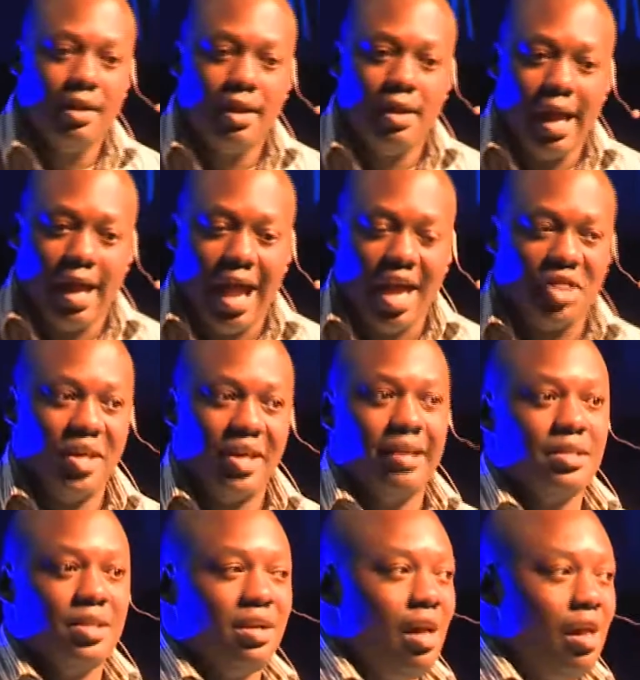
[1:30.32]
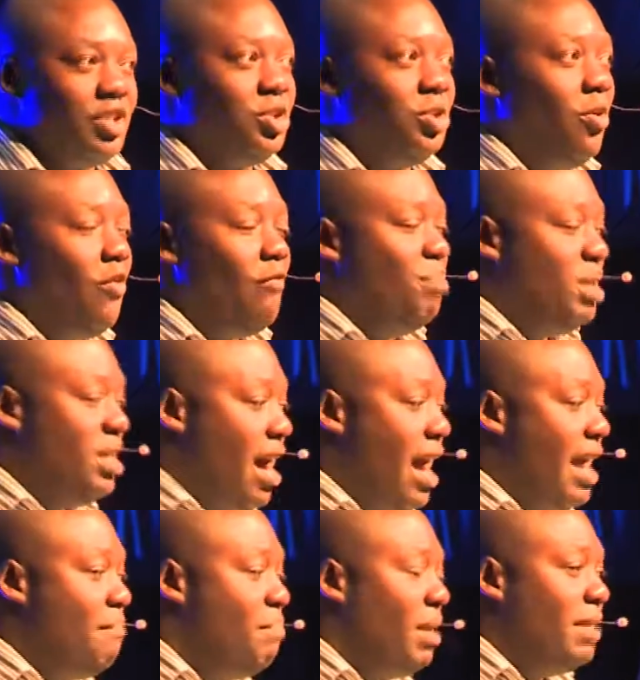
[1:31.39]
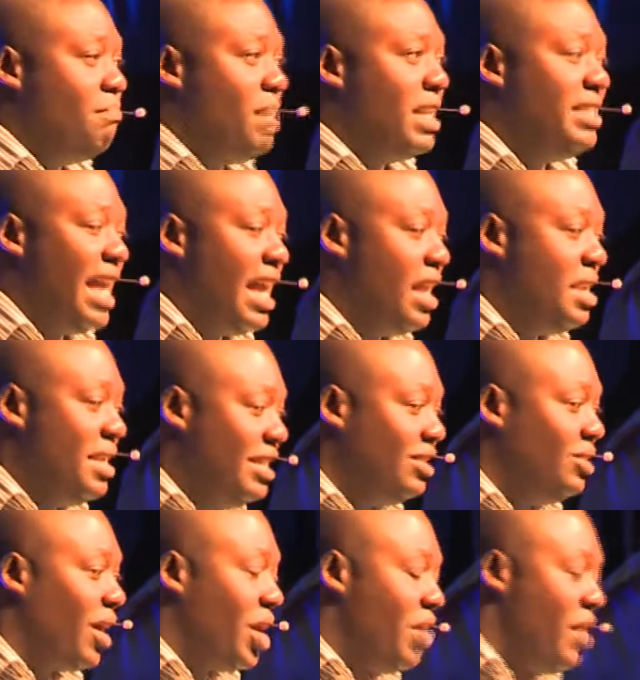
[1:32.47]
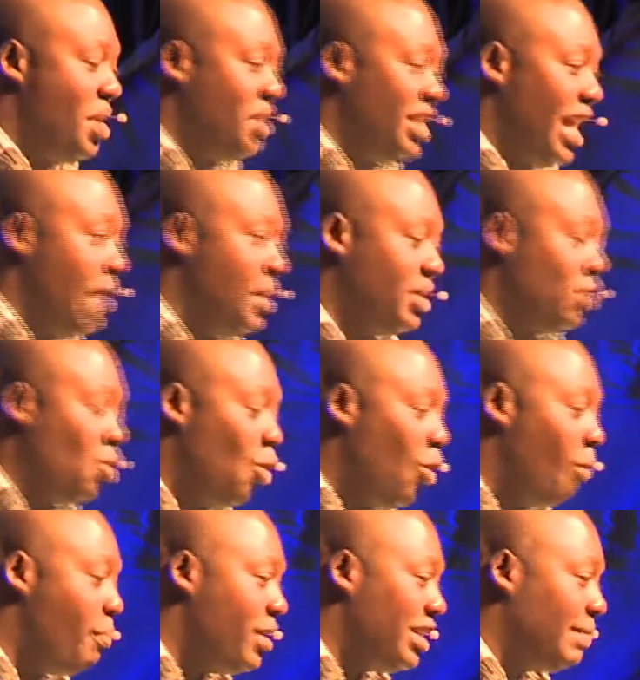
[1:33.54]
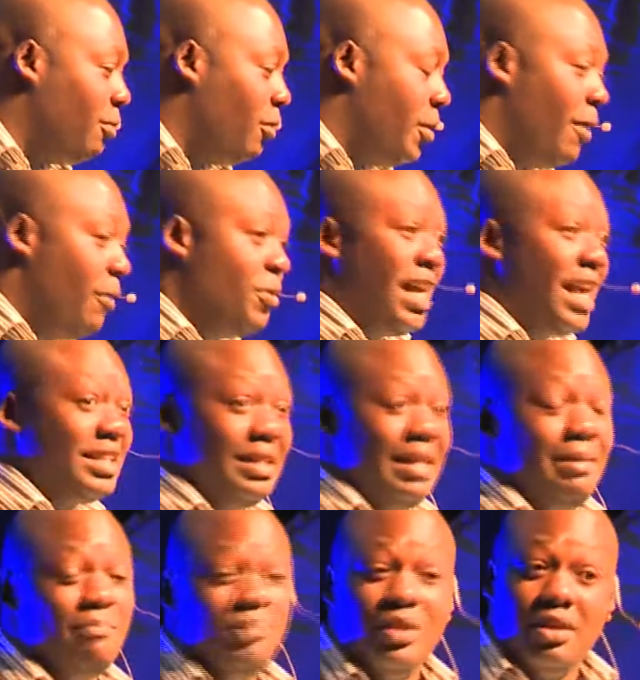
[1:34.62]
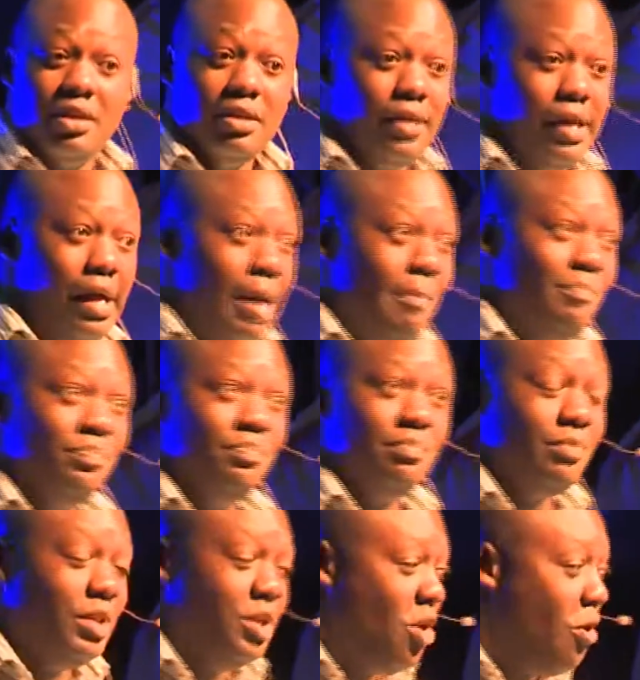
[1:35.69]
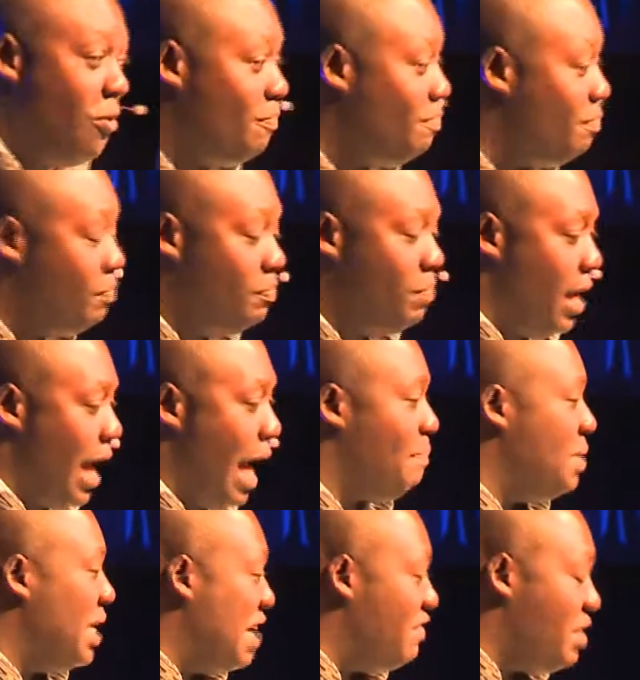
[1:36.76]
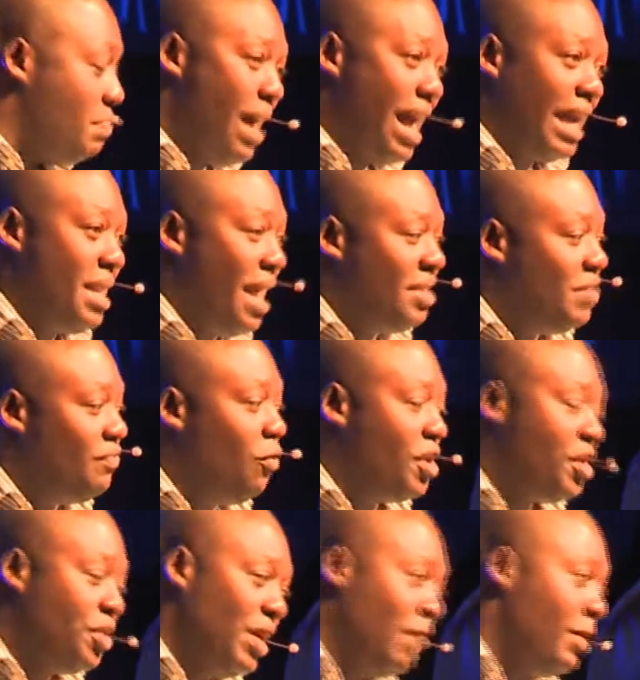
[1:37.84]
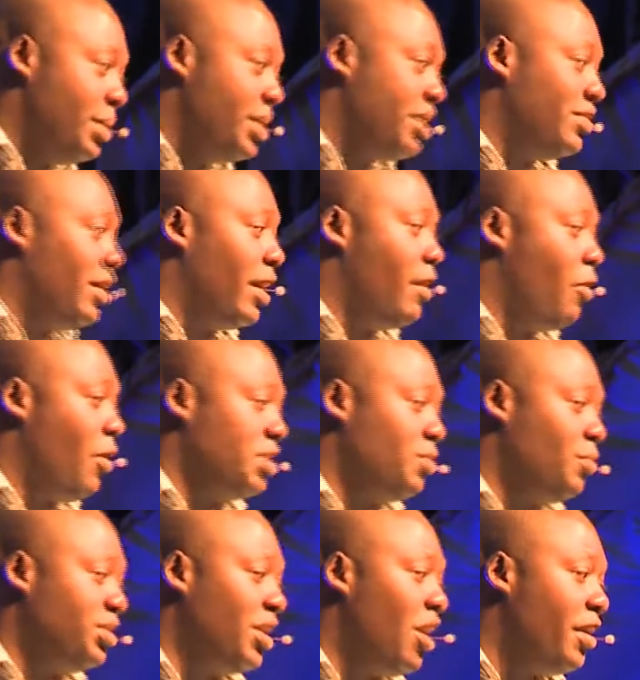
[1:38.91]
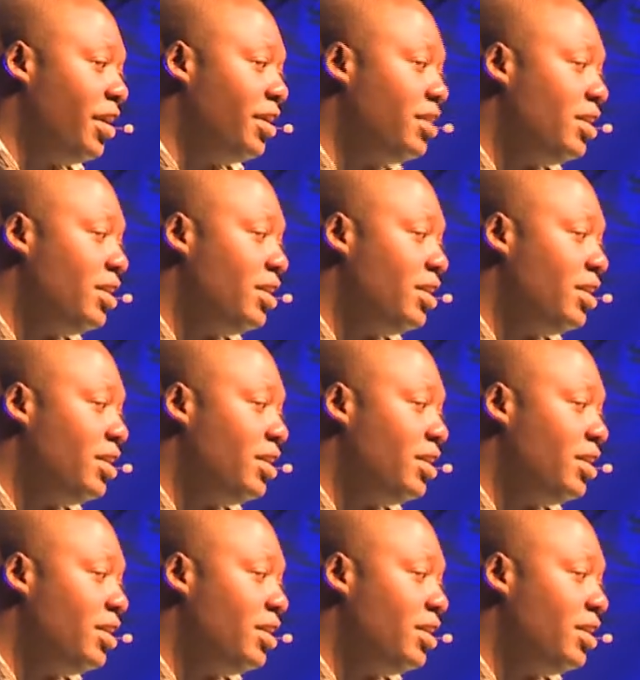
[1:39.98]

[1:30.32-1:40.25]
I, I think the culture of BI, big, big, data, needs to kind of understand this core principle that was actually, um, you know, happening even back in 1943 when this uh, was started.